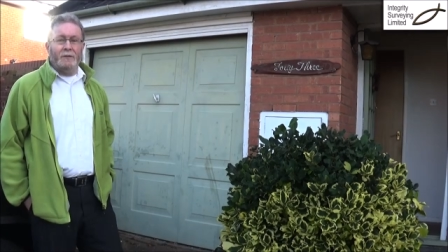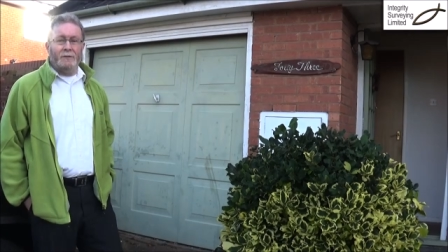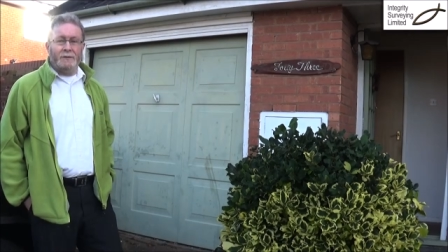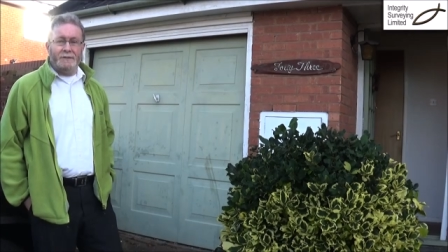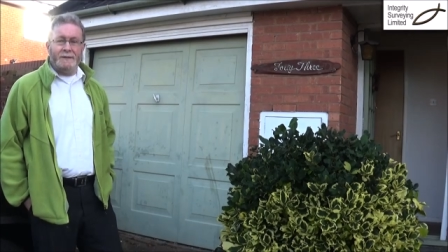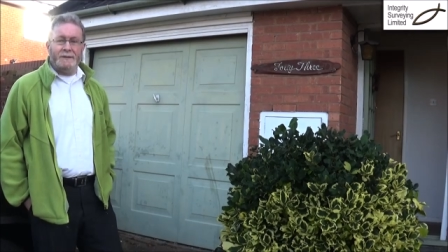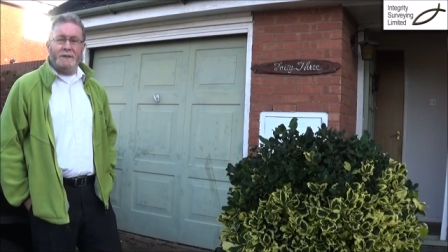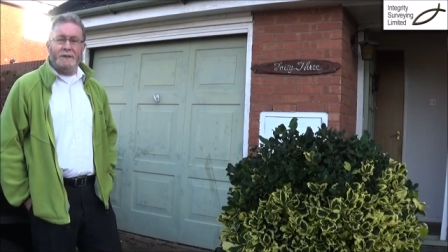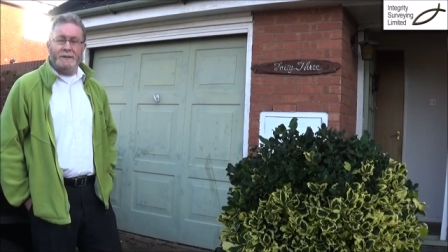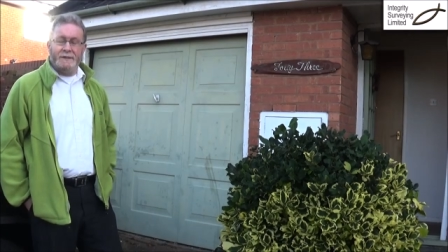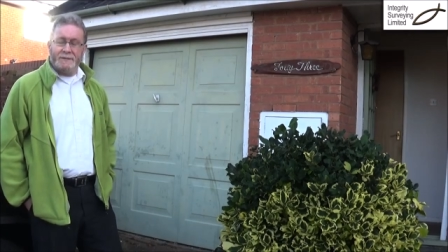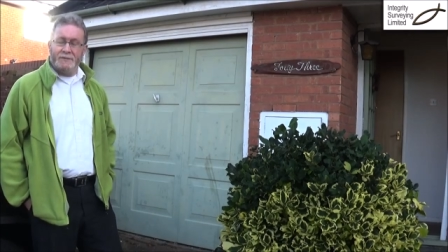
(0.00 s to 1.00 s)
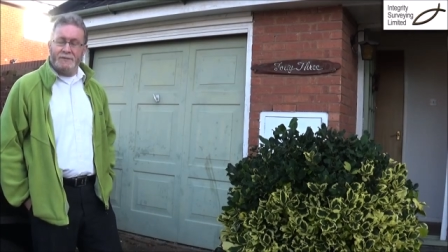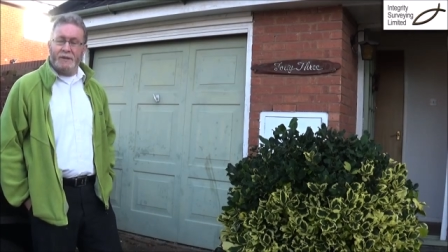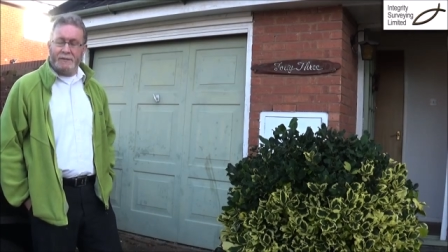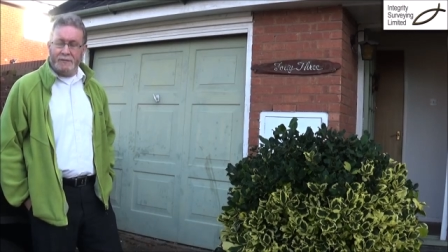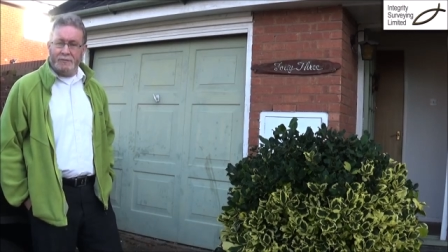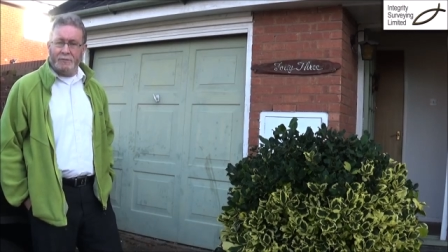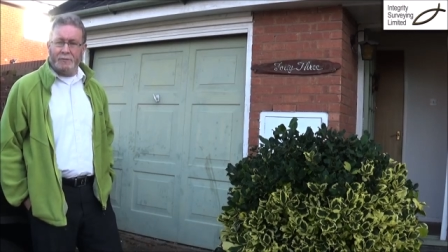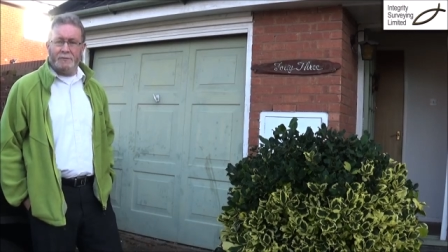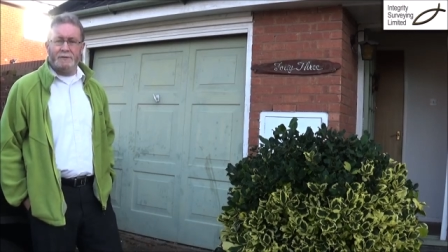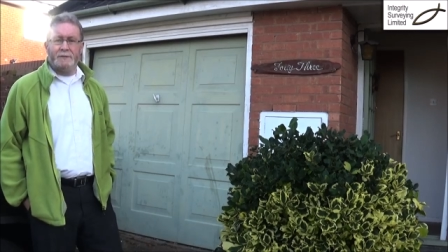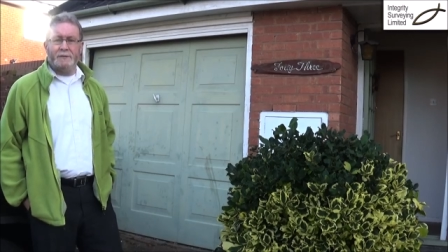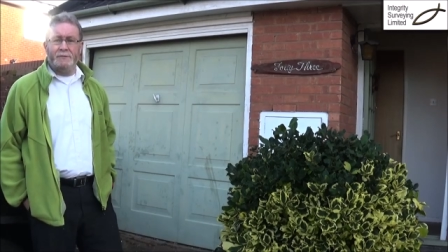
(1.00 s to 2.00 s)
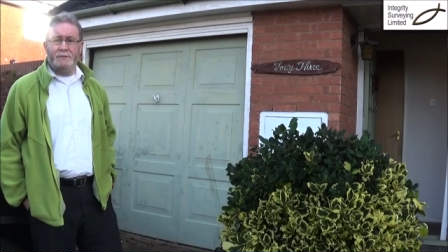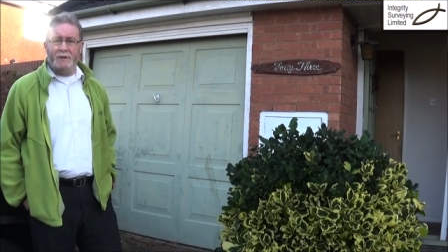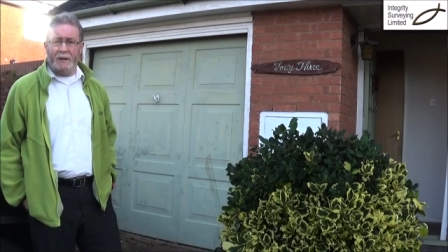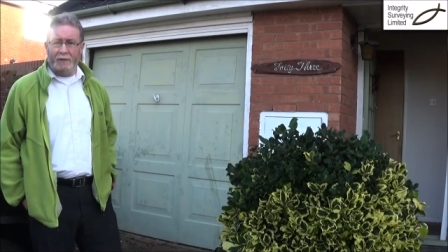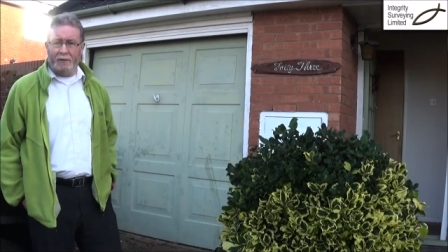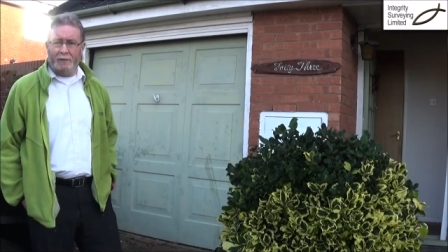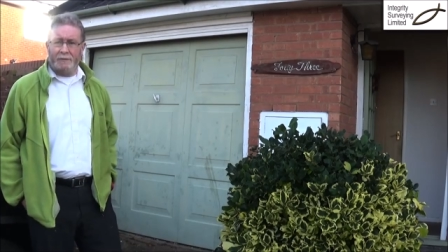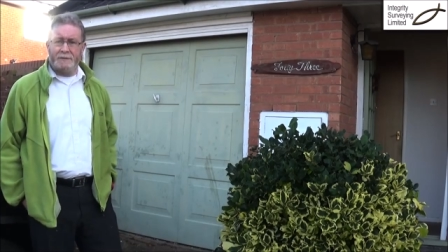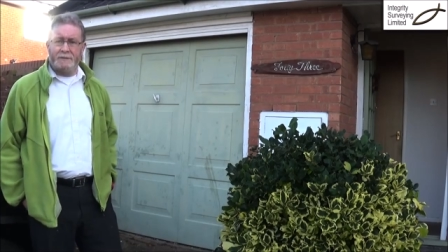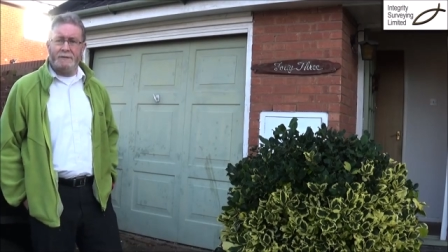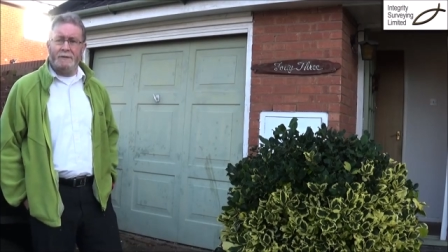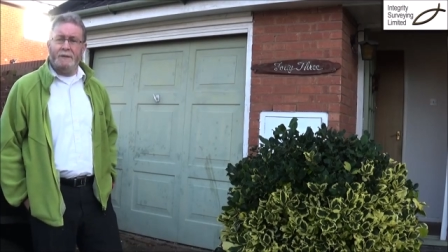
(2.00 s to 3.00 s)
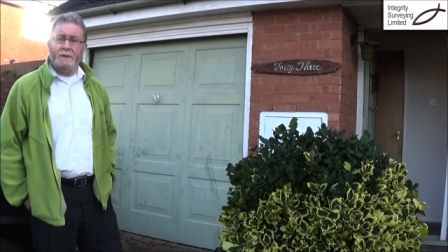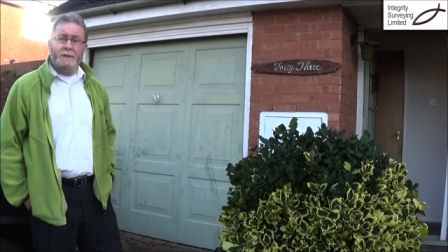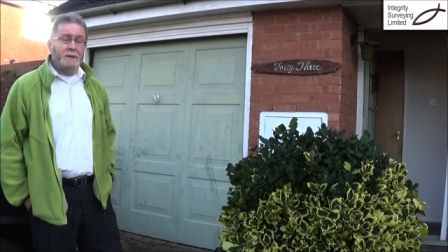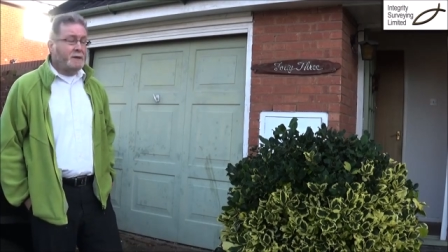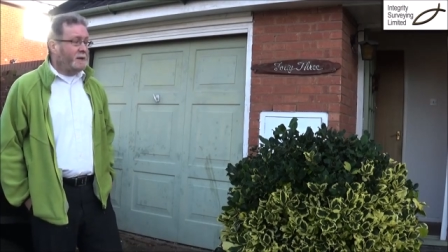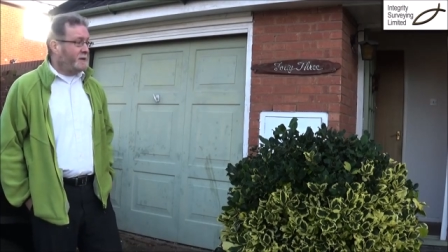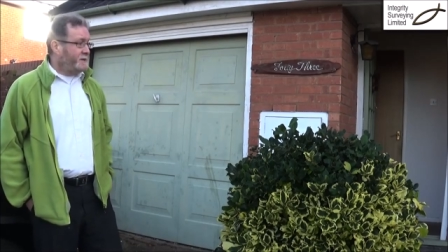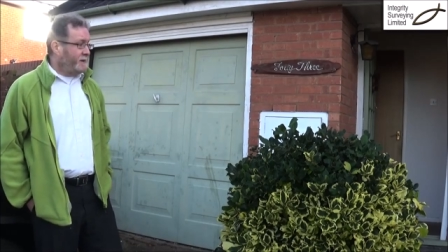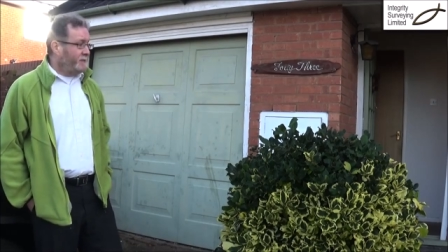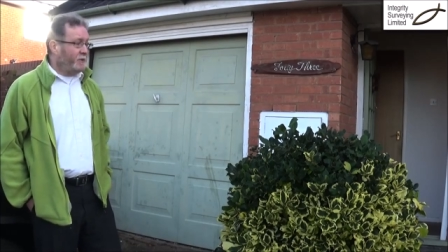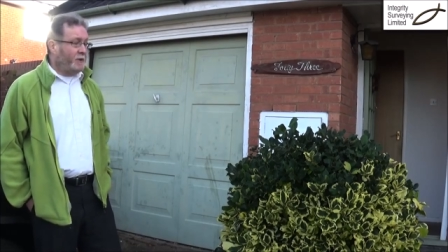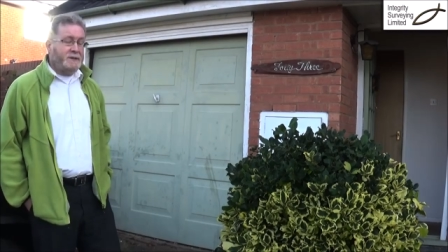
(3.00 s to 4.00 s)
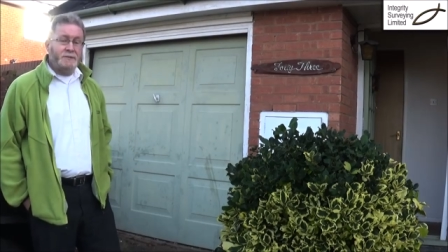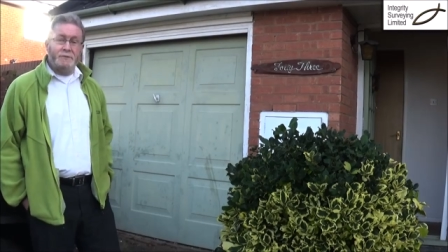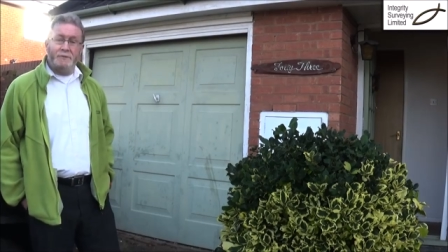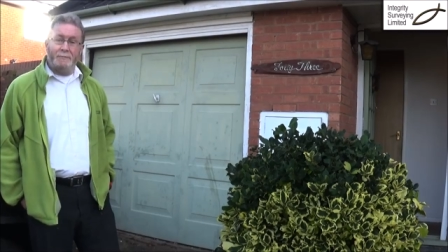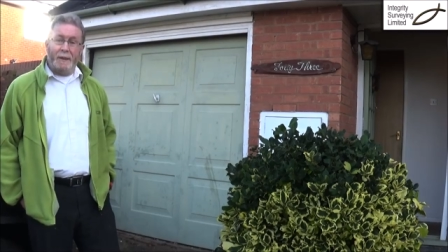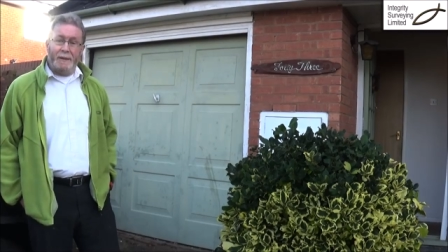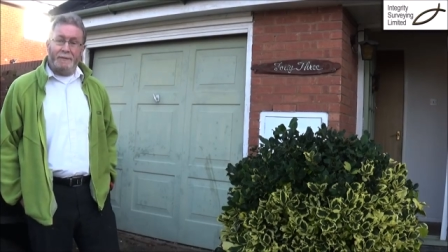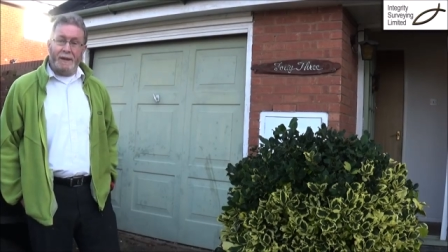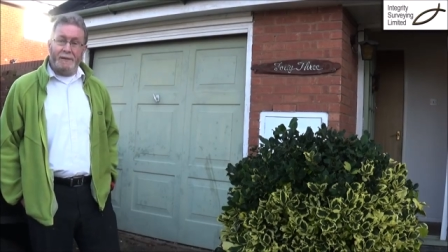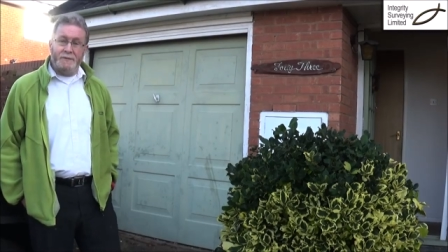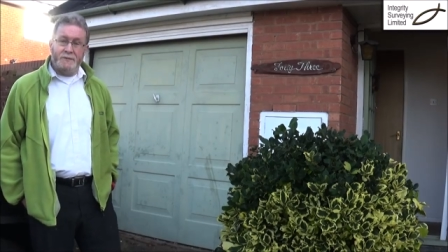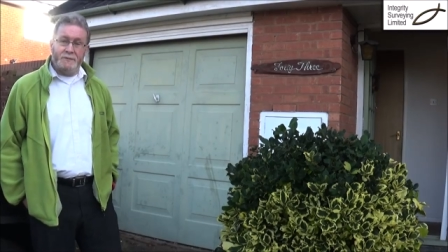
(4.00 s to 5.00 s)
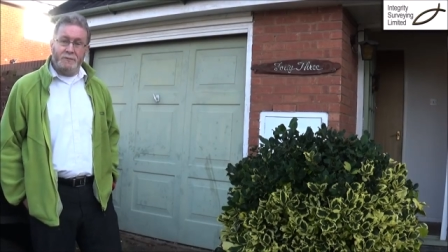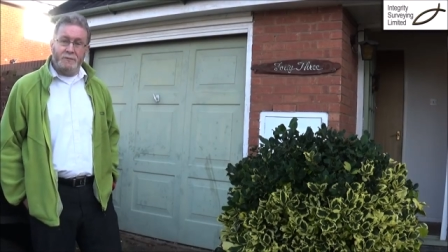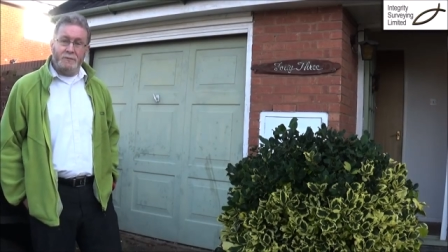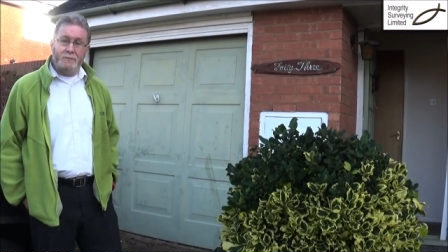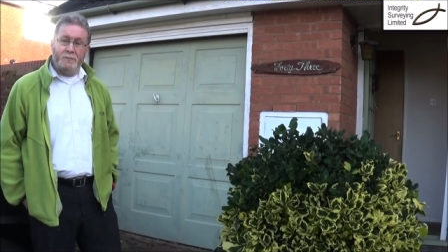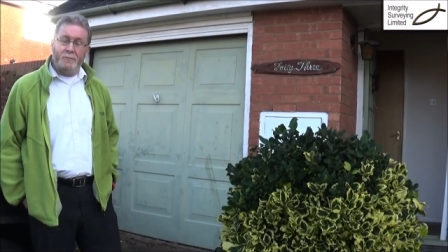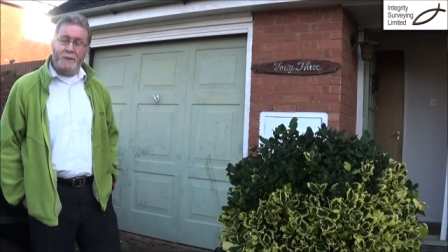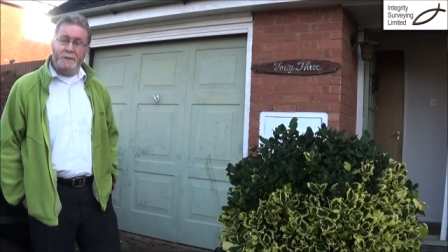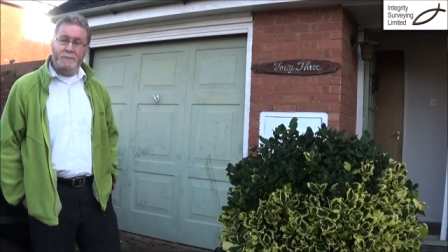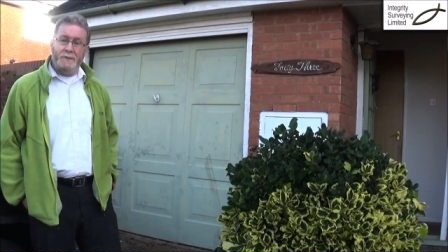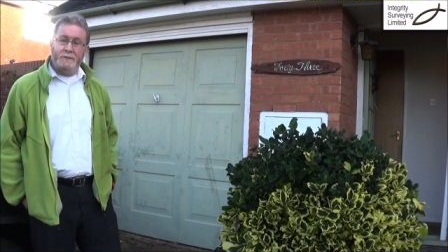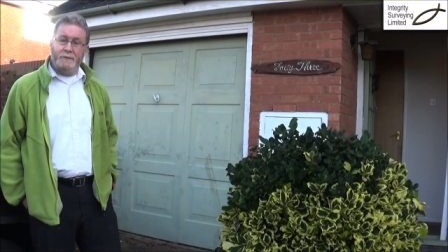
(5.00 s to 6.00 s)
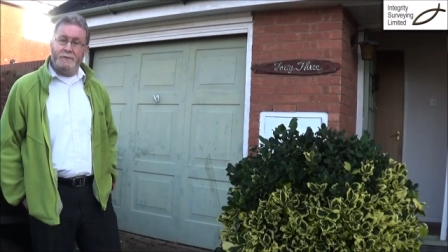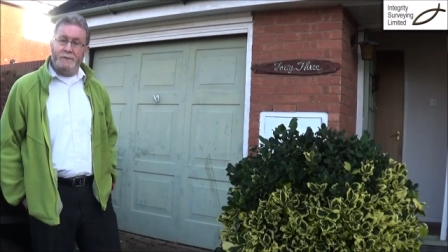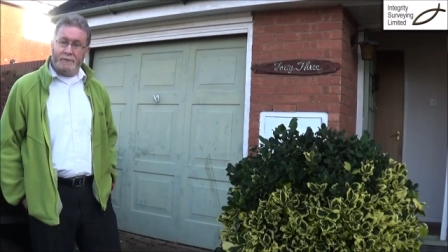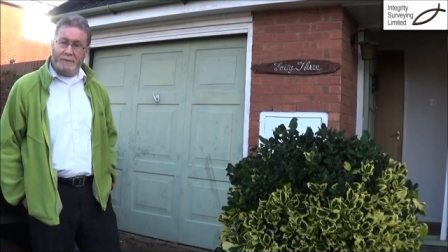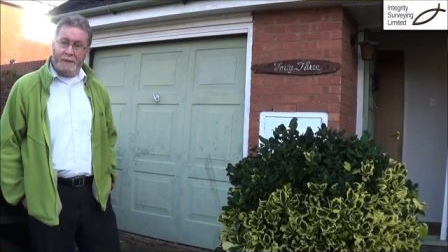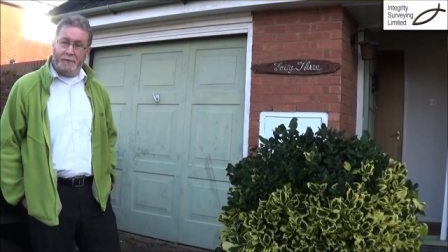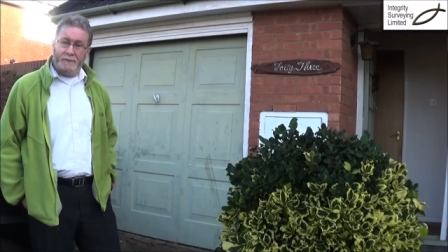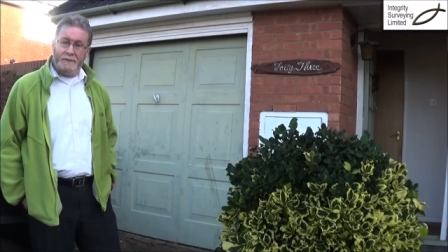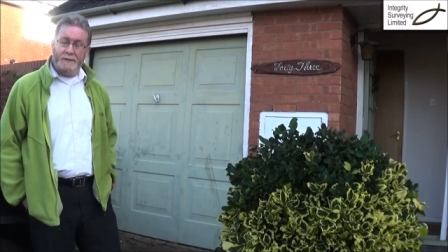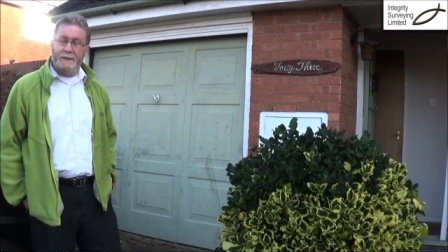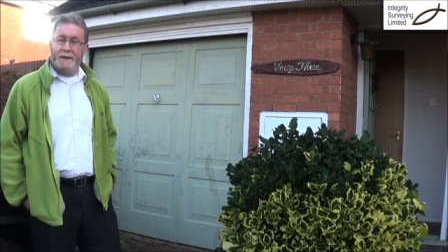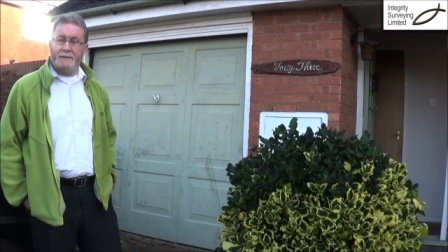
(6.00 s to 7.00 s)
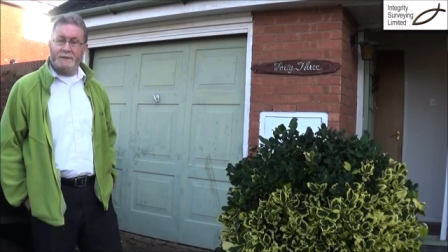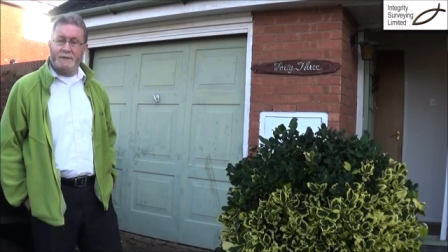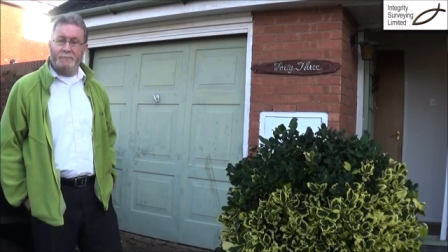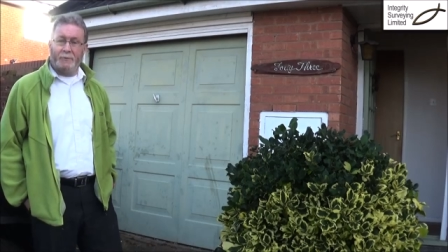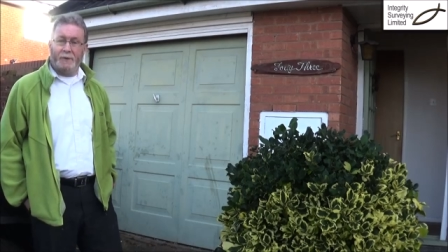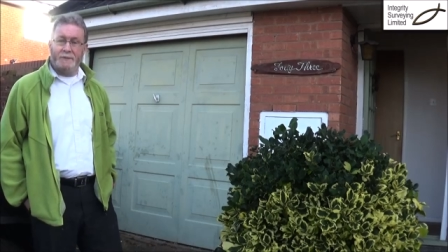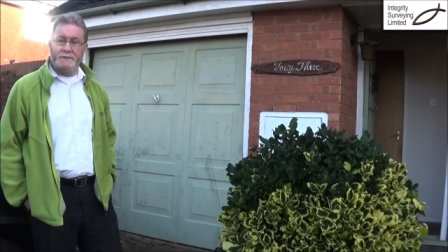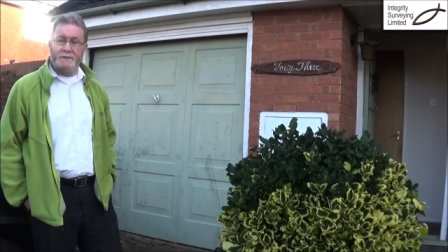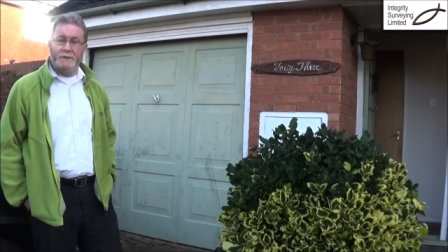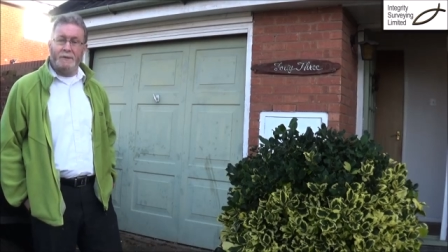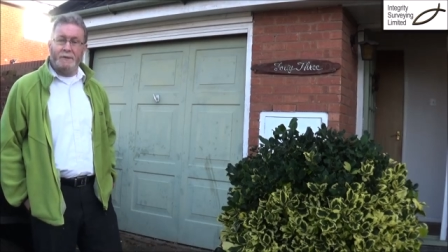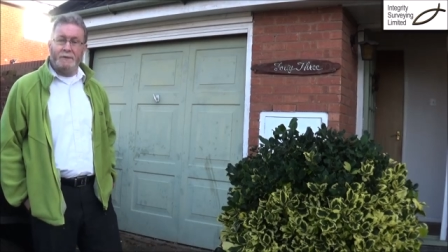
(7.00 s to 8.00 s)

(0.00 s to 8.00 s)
Look at things like this. Check the doors, check locks. A £700 or £800 garage door, well, maybe you can knock that off the asking price.